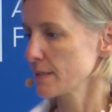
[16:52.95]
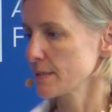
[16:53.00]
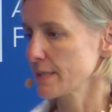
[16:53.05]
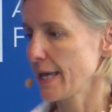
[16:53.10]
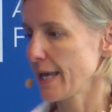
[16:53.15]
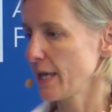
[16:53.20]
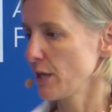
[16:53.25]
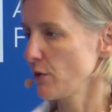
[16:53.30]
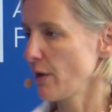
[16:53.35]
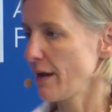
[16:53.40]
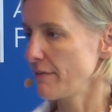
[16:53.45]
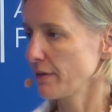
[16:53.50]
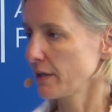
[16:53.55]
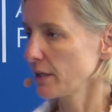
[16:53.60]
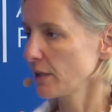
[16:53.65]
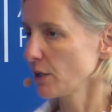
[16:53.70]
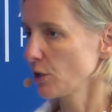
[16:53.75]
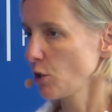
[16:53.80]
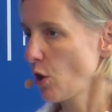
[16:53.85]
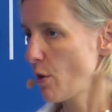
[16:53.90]
Say you have a
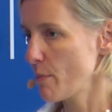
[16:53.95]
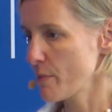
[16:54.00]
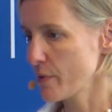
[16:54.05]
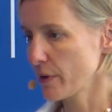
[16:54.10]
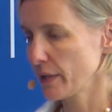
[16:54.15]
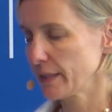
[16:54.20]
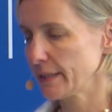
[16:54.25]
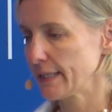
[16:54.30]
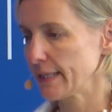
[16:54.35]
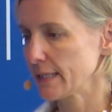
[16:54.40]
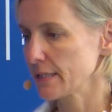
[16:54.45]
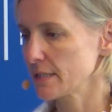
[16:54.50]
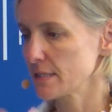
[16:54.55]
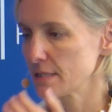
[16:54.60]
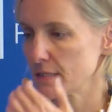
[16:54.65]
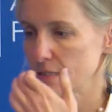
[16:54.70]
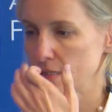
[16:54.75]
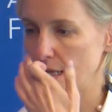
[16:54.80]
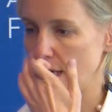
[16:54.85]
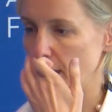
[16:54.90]
conglomerate that
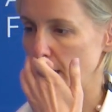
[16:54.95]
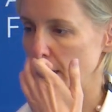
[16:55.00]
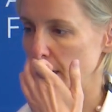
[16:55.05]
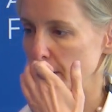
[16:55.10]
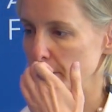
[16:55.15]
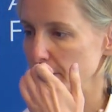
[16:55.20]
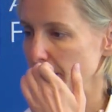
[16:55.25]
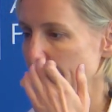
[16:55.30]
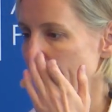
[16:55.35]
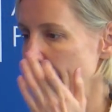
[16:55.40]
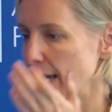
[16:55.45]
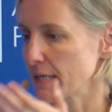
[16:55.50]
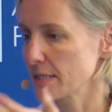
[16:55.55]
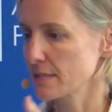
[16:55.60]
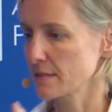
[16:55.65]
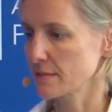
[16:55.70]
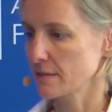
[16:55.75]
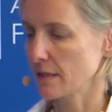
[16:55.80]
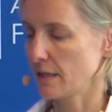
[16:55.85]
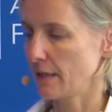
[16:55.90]

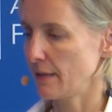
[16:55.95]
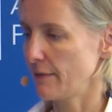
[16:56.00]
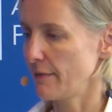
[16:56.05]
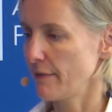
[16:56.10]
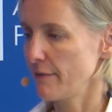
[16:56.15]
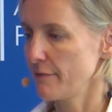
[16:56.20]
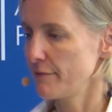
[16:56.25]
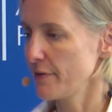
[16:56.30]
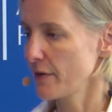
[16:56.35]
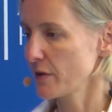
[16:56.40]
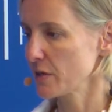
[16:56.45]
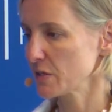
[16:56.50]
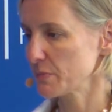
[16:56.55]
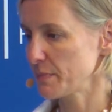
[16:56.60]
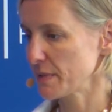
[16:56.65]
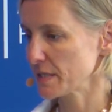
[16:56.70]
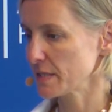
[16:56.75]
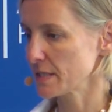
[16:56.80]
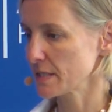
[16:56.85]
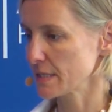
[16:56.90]
has various
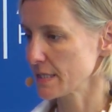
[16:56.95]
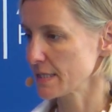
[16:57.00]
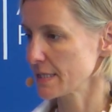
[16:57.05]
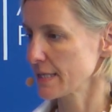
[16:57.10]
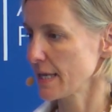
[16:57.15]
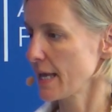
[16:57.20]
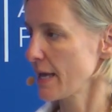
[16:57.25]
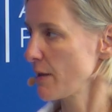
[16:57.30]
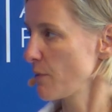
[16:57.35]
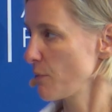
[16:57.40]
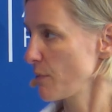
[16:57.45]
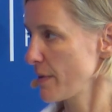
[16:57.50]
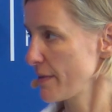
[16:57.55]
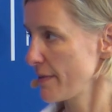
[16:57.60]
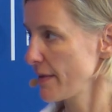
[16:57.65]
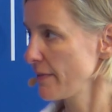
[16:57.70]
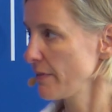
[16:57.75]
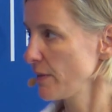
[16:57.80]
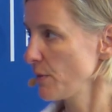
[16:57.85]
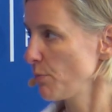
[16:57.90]
businesses
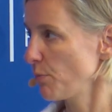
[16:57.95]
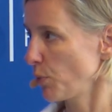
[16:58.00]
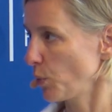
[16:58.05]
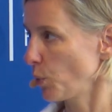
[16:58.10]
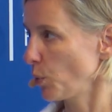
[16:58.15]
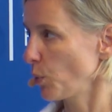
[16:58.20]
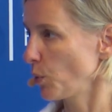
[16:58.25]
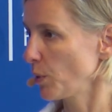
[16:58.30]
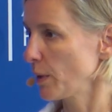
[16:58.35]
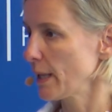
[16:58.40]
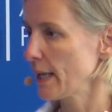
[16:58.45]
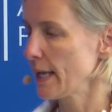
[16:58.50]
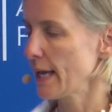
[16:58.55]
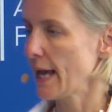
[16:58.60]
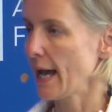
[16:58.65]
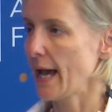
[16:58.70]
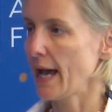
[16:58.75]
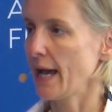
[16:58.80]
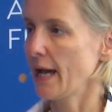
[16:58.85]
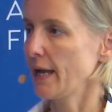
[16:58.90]
within the pool,
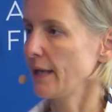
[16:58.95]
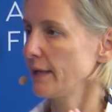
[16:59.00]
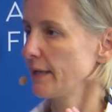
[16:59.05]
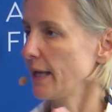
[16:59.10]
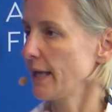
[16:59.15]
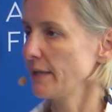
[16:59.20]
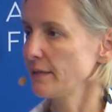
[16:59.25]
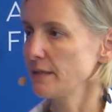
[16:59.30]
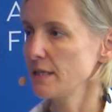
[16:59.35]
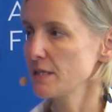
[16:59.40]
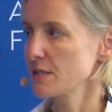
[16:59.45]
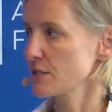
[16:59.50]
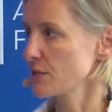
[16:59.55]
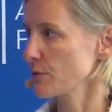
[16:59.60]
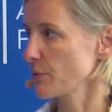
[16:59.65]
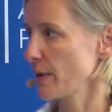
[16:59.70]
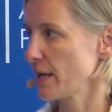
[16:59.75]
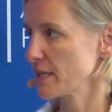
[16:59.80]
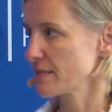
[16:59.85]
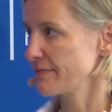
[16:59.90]
and it needs
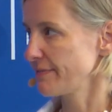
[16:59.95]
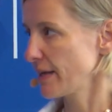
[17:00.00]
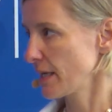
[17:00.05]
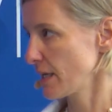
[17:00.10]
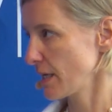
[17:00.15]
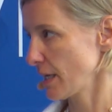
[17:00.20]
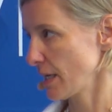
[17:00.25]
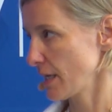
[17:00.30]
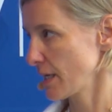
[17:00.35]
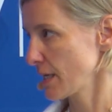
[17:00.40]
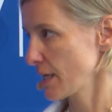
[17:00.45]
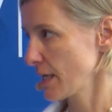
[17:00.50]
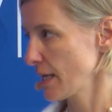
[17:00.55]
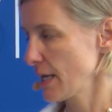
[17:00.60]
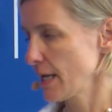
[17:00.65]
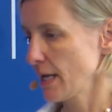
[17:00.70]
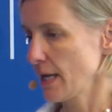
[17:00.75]
to raise funding.